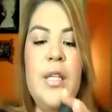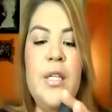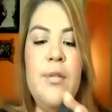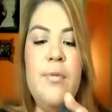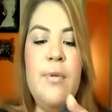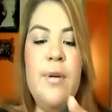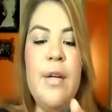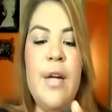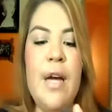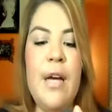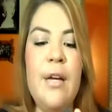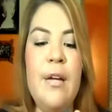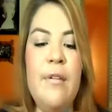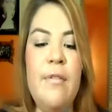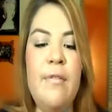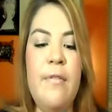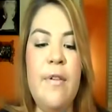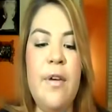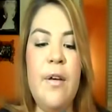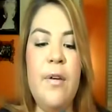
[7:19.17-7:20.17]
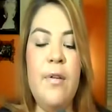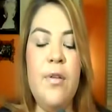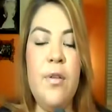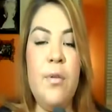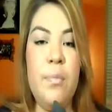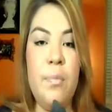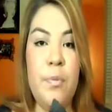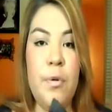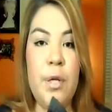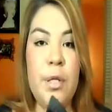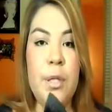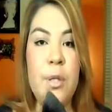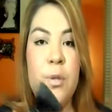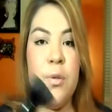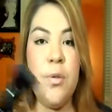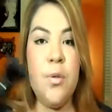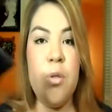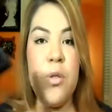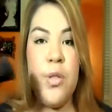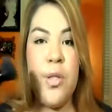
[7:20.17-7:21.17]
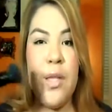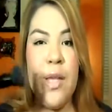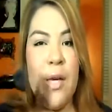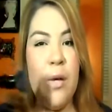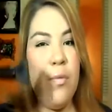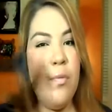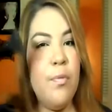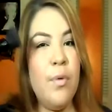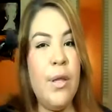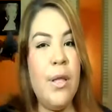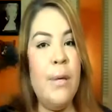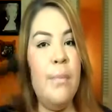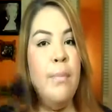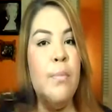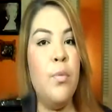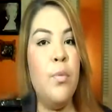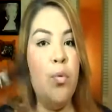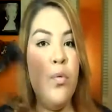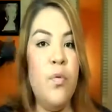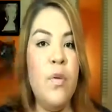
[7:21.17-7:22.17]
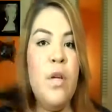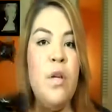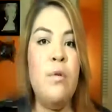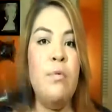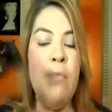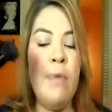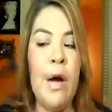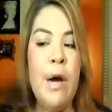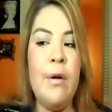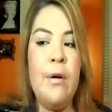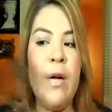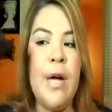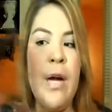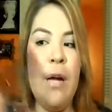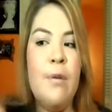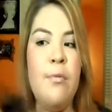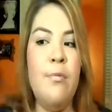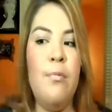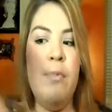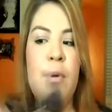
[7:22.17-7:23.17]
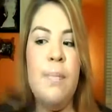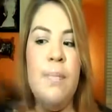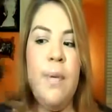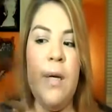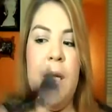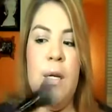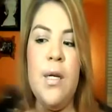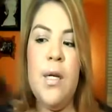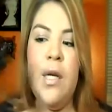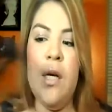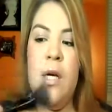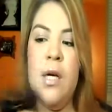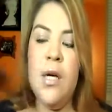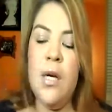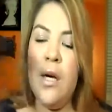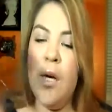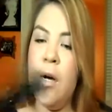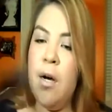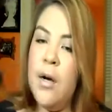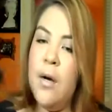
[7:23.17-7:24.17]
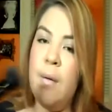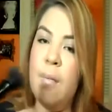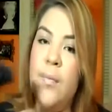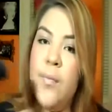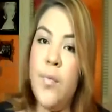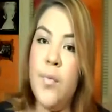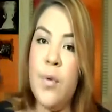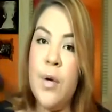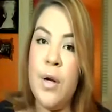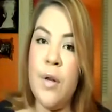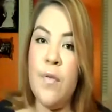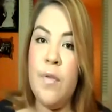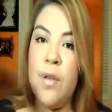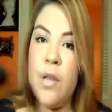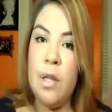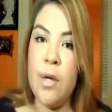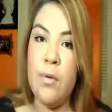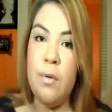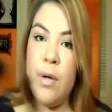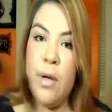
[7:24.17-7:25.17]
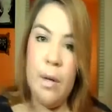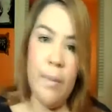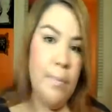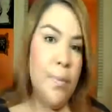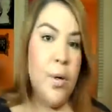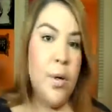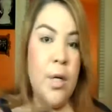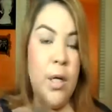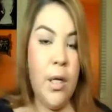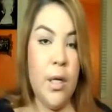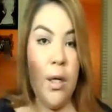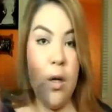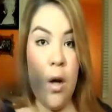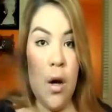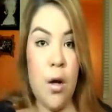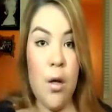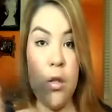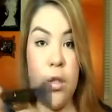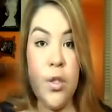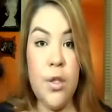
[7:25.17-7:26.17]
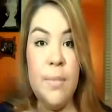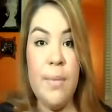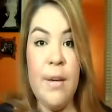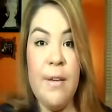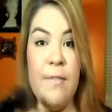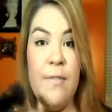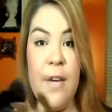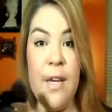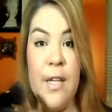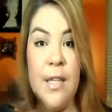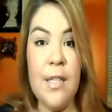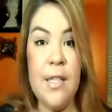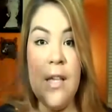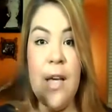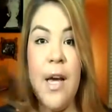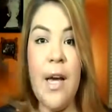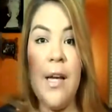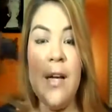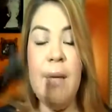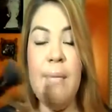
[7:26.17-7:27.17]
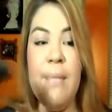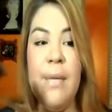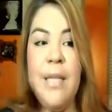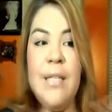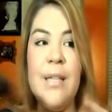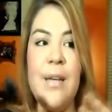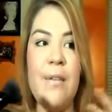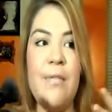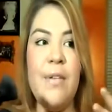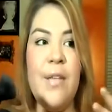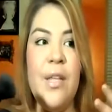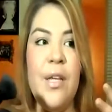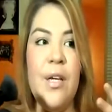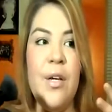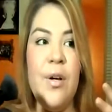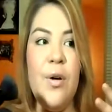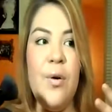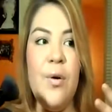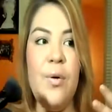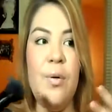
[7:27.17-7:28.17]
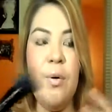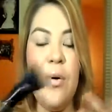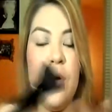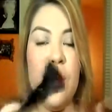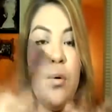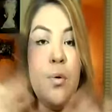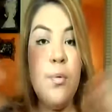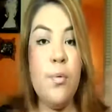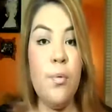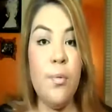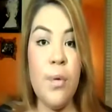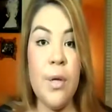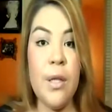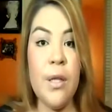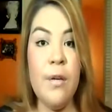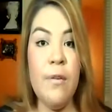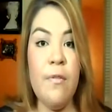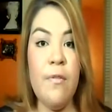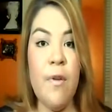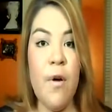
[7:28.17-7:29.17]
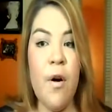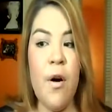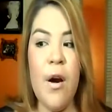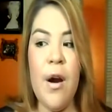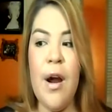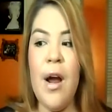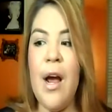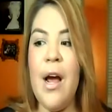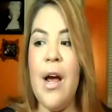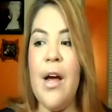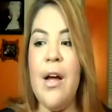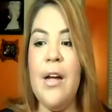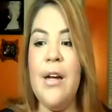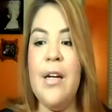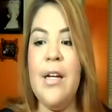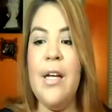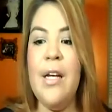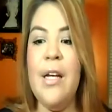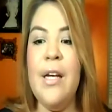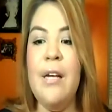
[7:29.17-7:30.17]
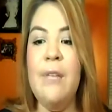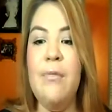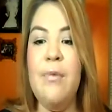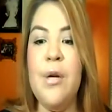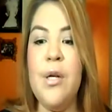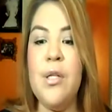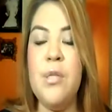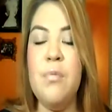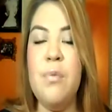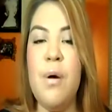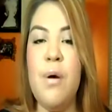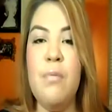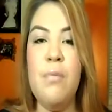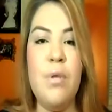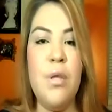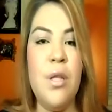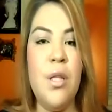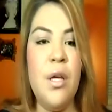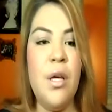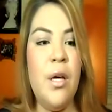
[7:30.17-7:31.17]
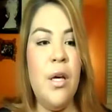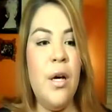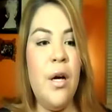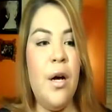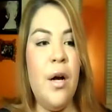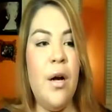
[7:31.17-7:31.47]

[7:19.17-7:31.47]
And this one I can feel the bristles like really moving around and whipping whatever liquid I'm putting onto my face, and it makes everything go really far, and it works well with